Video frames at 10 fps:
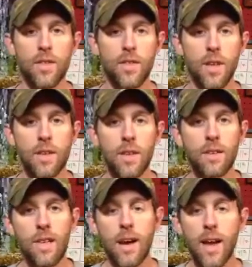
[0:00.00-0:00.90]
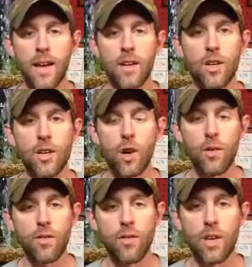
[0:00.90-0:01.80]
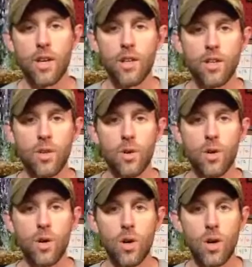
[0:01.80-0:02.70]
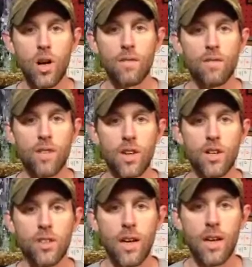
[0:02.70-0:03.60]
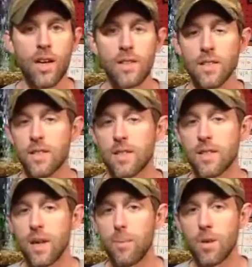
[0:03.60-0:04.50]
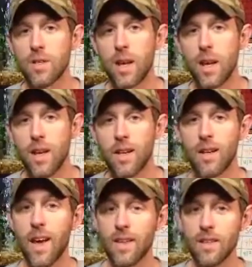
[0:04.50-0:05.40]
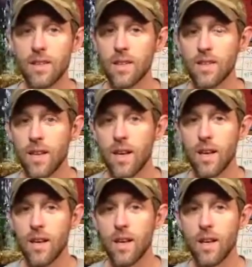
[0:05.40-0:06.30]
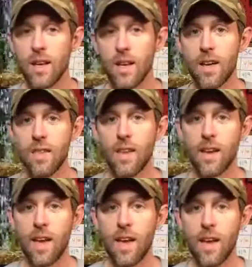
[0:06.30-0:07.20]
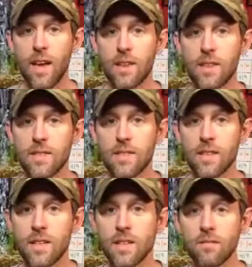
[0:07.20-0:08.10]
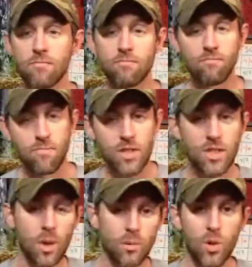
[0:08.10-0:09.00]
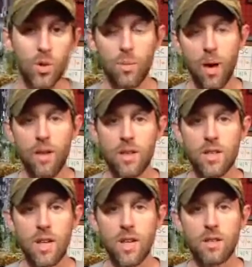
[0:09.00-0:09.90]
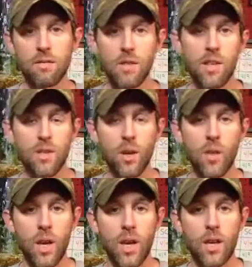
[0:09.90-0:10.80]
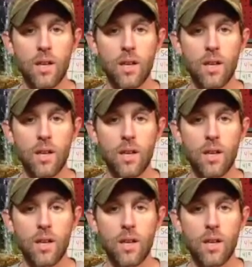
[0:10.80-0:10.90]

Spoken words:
thinking that I can cure a fish or a fish that is in a separate tank next to the tank that has some sort of parasite is okay.